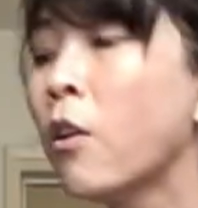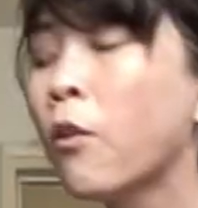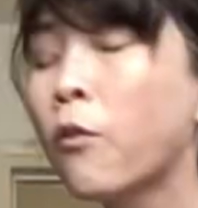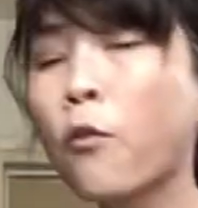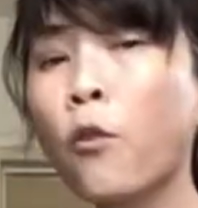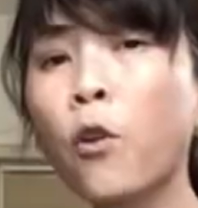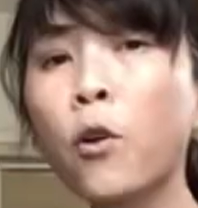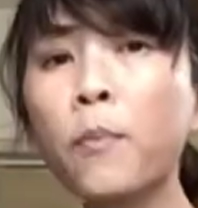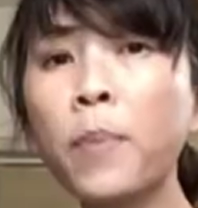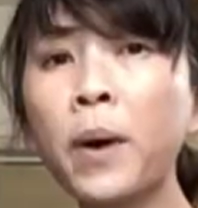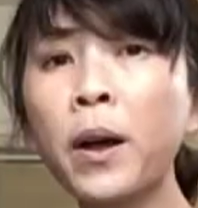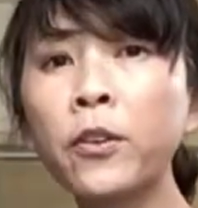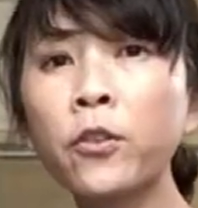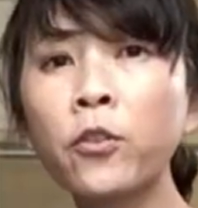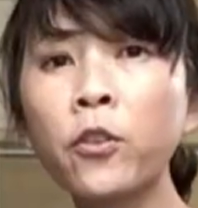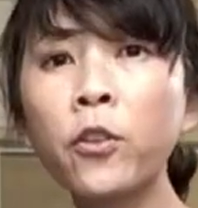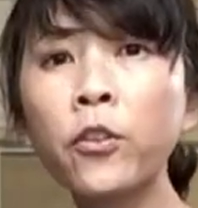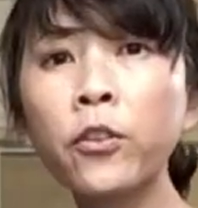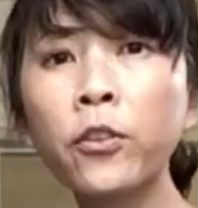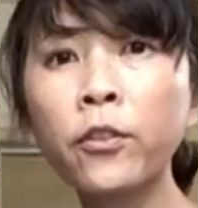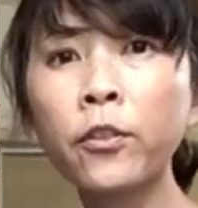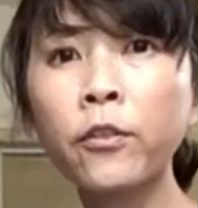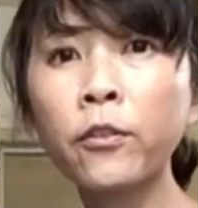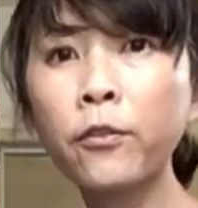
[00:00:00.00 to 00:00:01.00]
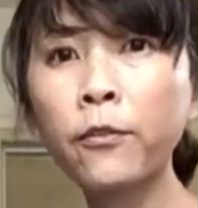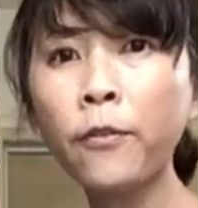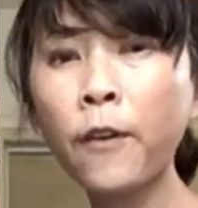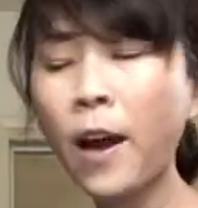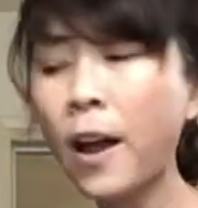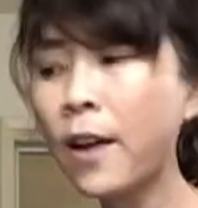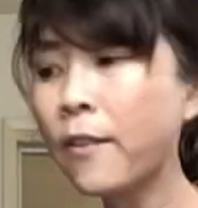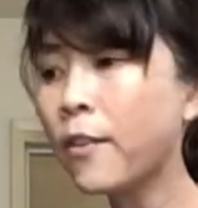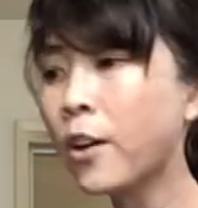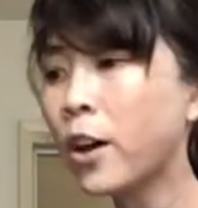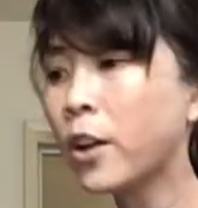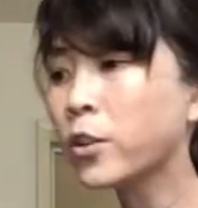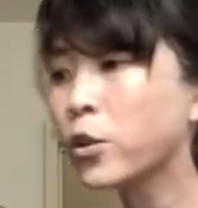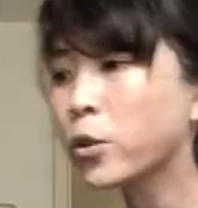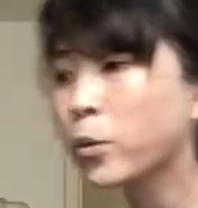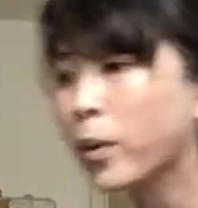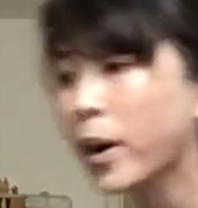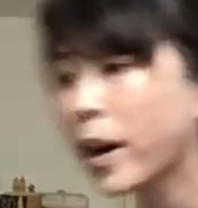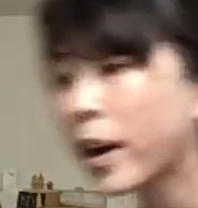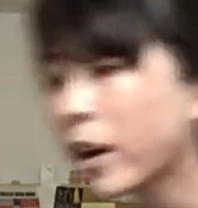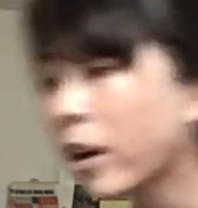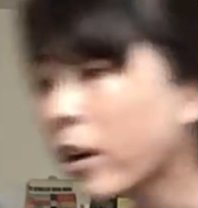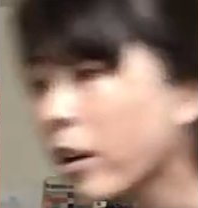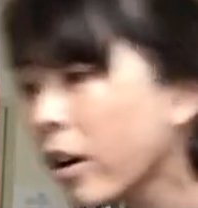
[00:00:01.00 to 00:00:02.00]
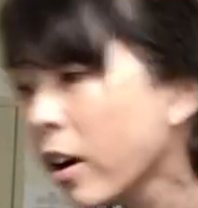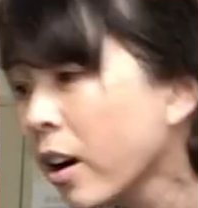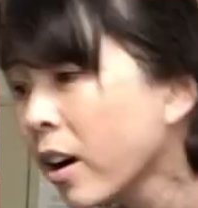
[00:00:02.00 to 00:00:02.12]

4 bundles, 5 underwear,